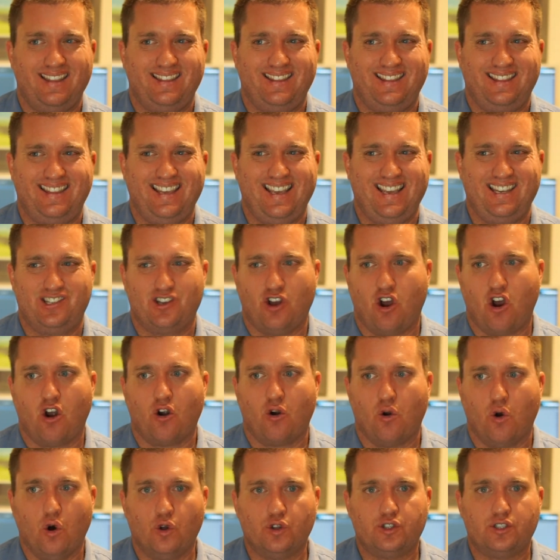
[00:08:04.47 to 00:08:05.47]
These are
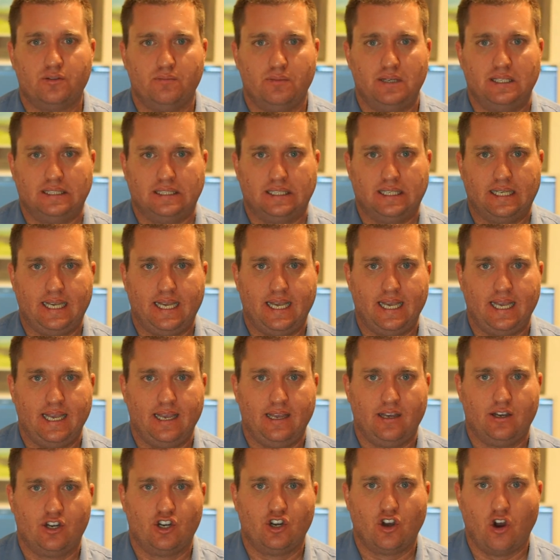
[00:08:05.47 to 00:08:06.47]

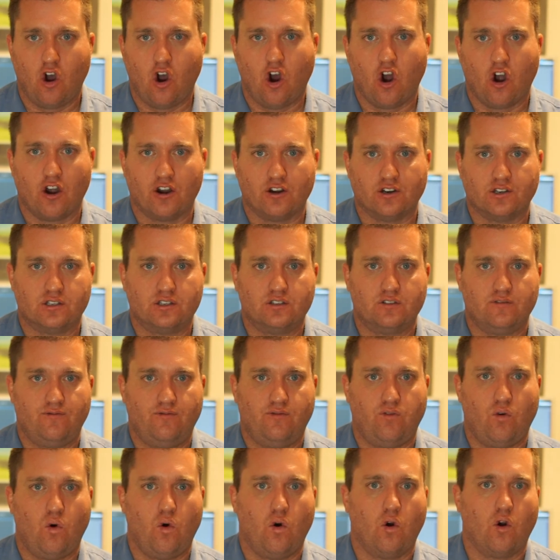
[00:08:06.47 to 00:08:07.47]
ultimately cars
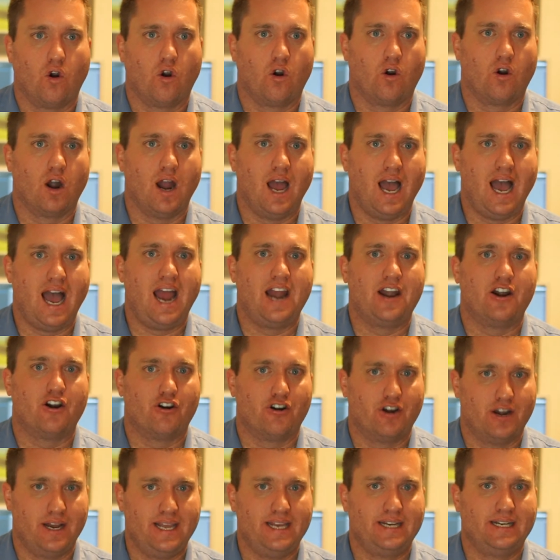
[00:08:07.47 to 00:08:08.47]
for
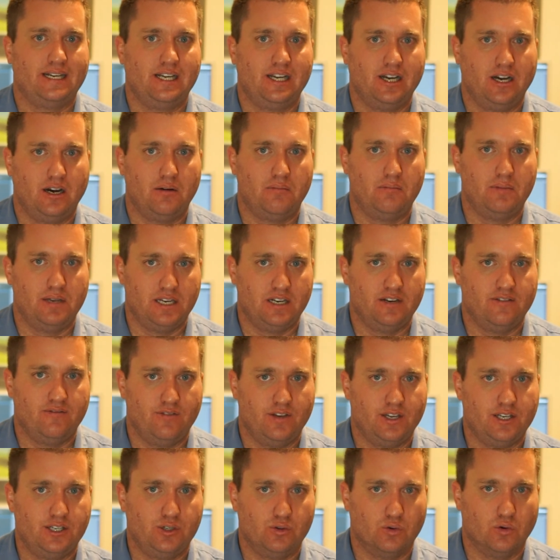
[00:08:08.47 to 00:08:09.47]
higher income
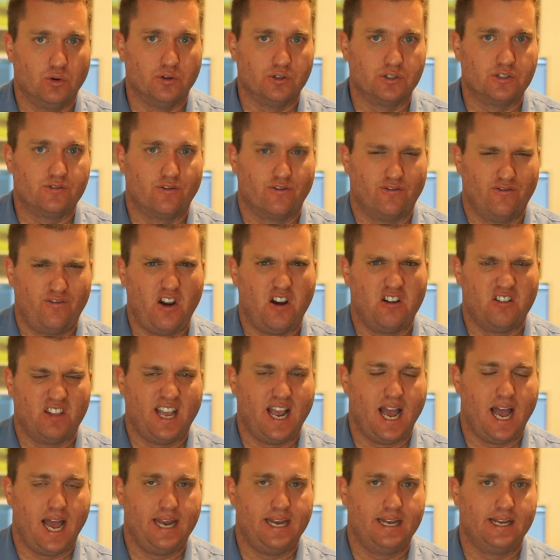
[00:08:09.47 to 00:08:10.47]
individuals, for fairly
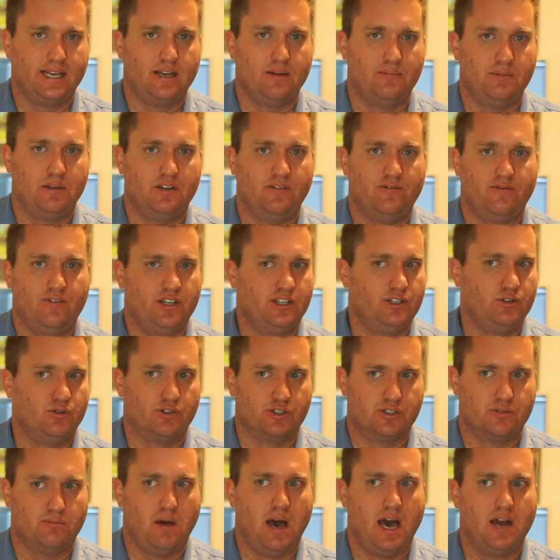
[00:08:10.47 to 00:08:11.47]
high income individuals.
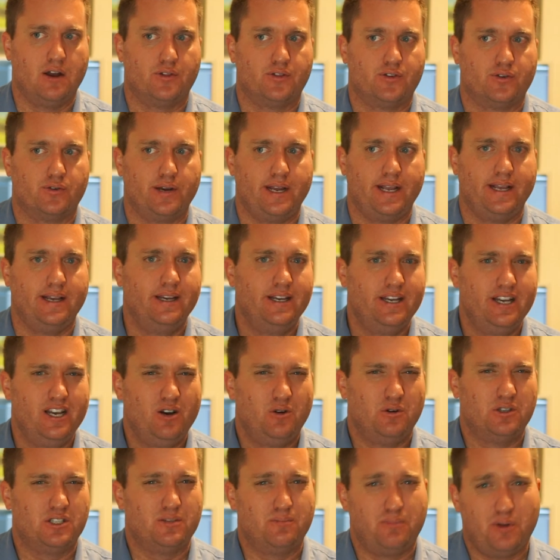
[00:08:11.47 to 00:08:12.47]
The Model 3
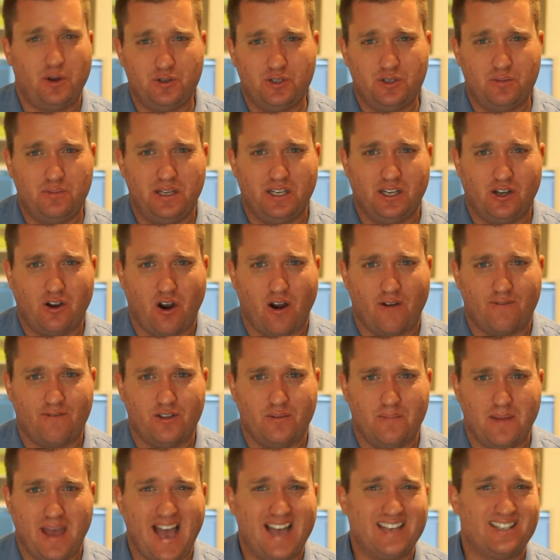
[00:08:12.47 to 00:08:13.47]
was supposed to be a car for the
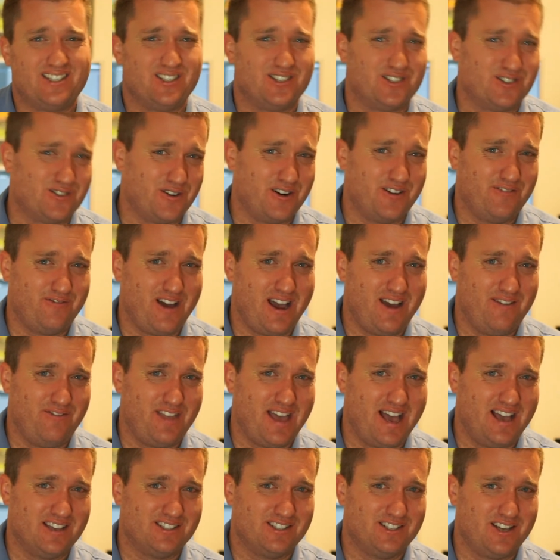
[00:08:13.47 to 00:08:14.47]
masses,
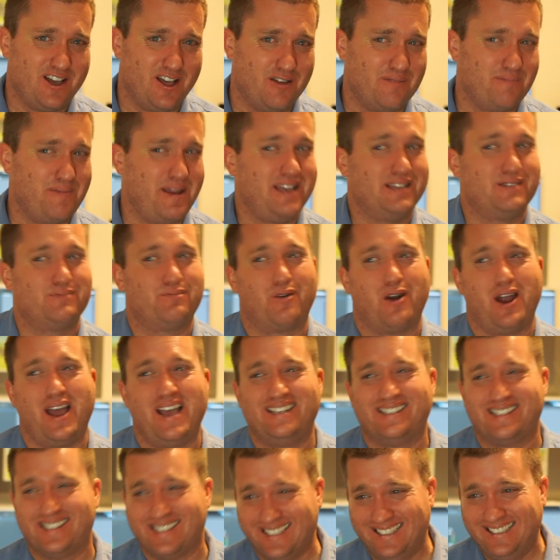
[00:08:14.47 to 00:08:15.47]
$35,000 base price.